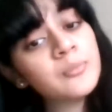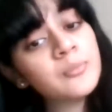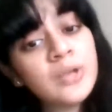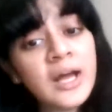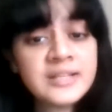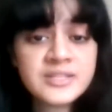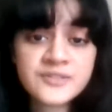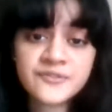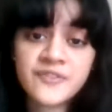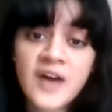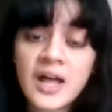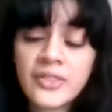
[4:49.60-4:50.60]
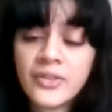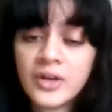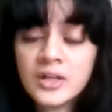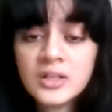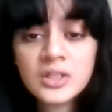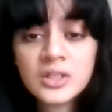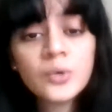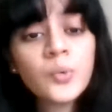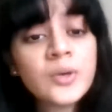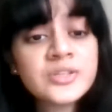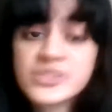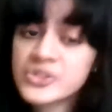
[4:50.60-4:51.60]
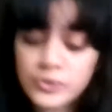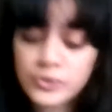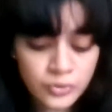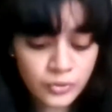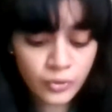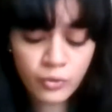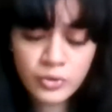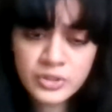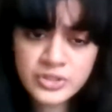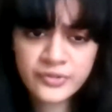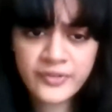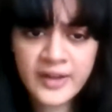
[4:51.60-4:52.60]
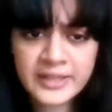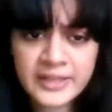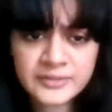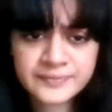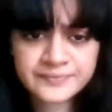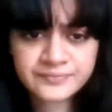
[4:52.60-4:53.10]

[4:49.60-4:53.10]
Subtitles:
Mulan's father was too old to fight,